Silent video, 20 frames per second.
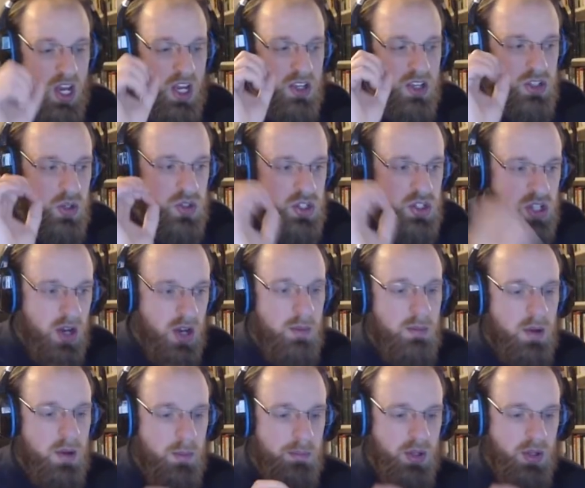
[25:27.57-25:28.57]
So
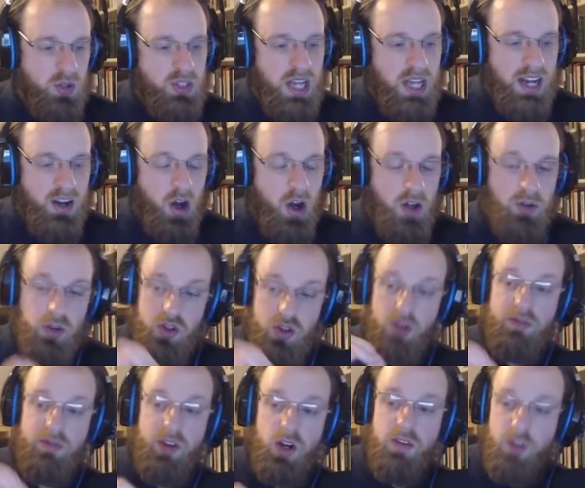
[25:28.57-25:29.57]
some build guide authors are
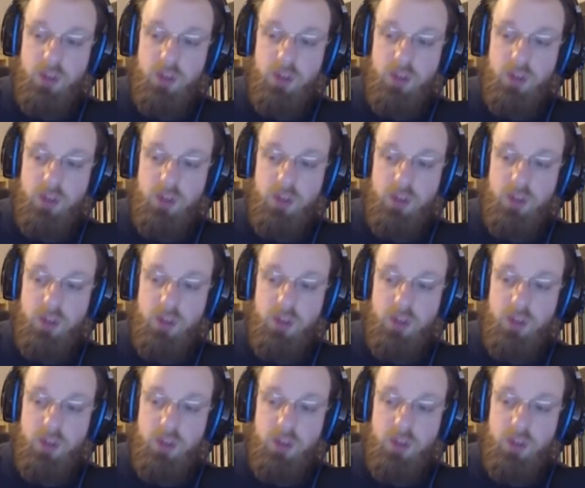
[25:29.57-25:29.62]
very,